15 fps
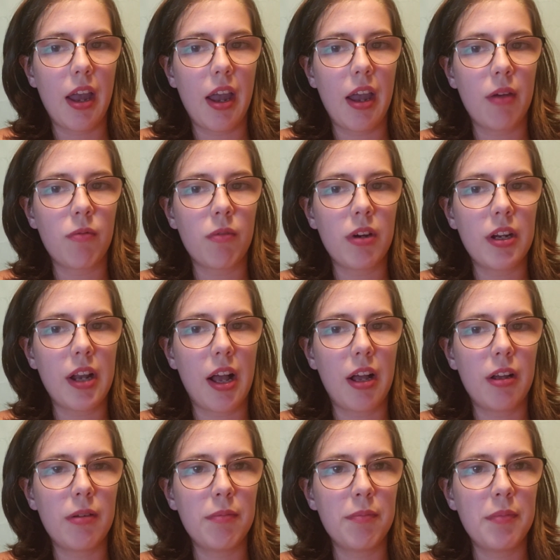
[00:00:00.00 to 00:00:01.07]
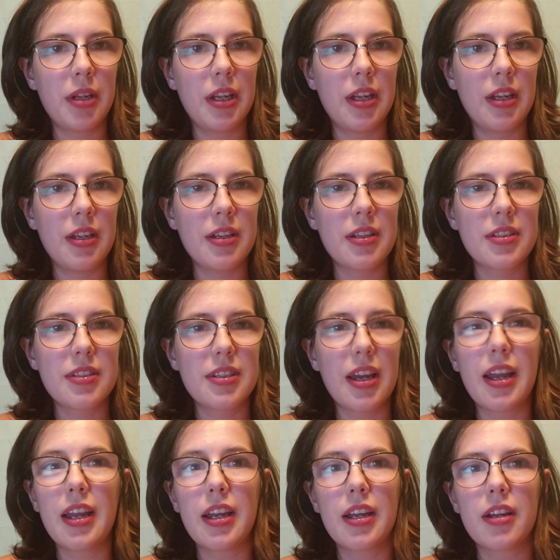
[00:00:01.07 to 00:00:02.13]
And what helped me
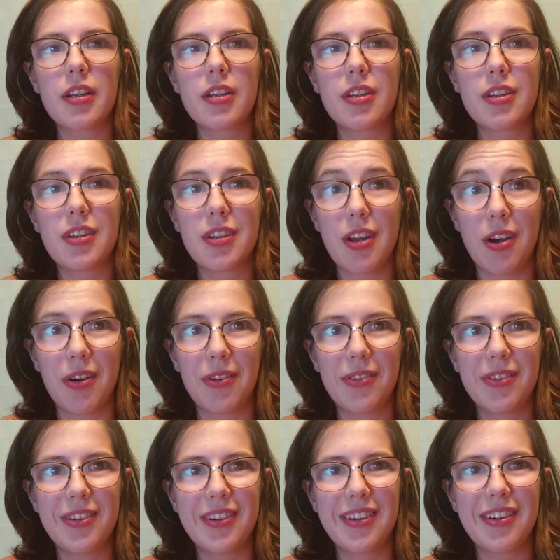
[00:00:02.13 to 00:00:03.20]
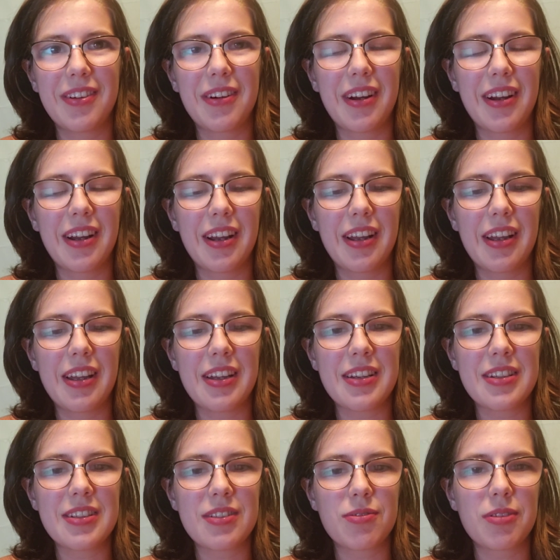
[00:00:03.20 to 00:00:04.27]
say no
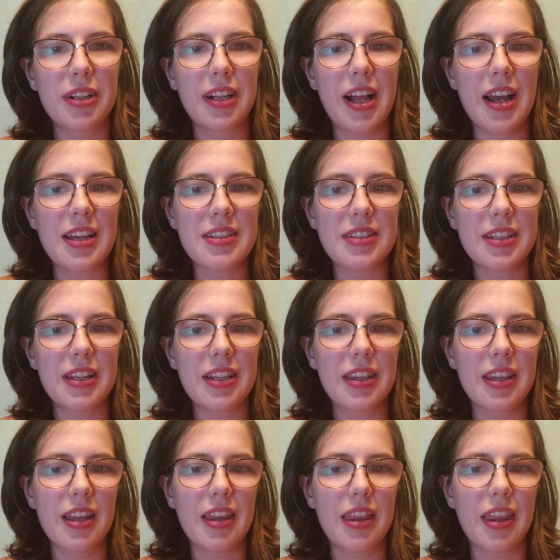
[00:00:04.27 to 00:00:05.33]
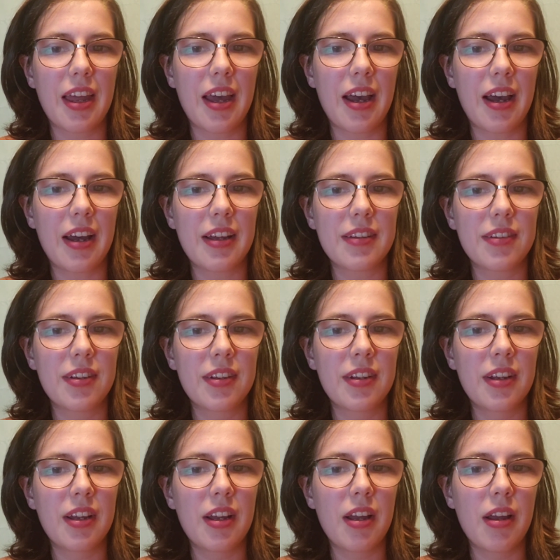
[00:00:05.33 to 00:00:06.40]
is realizing that
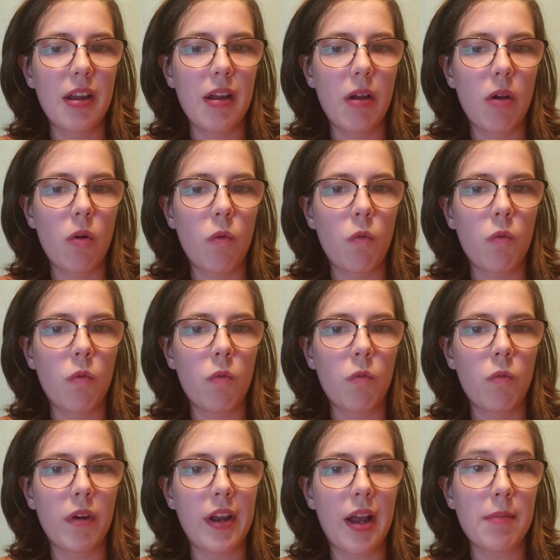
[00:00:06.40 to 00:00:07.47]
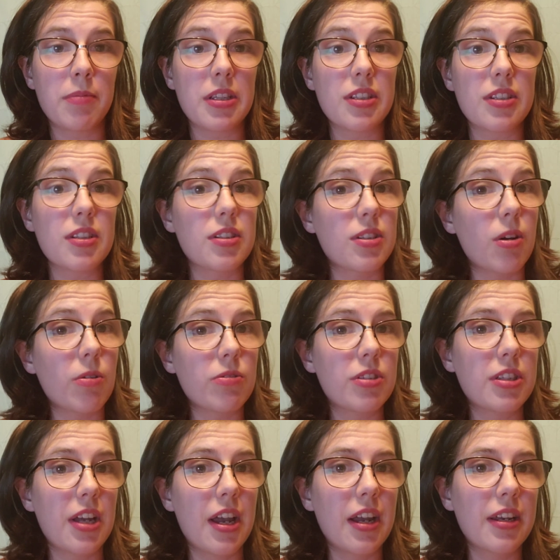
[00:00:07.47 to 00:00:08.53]
when I'm
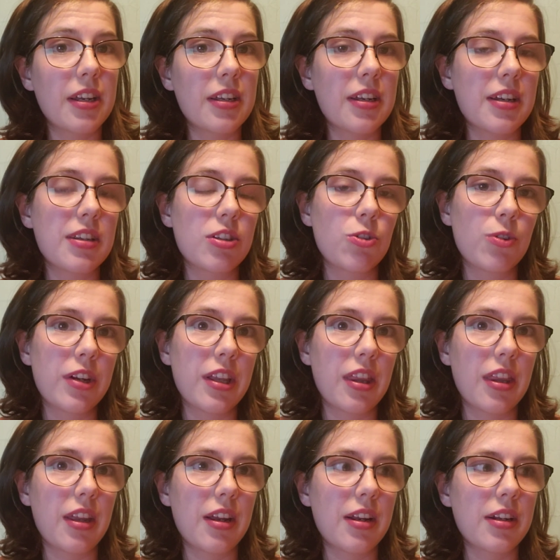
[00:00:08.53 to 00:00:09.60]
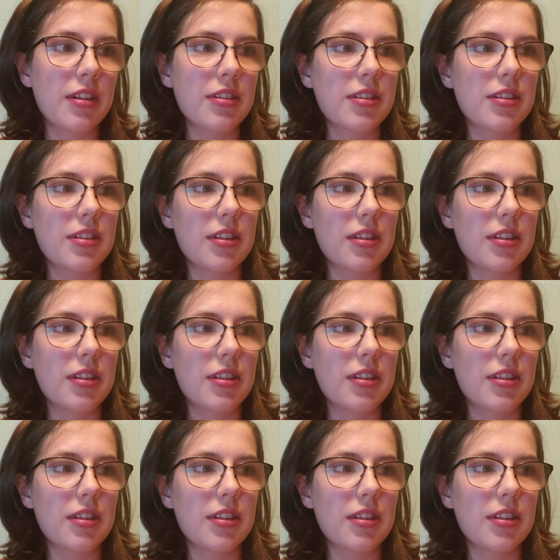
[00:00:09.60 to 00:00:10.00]
disassociated in doing things,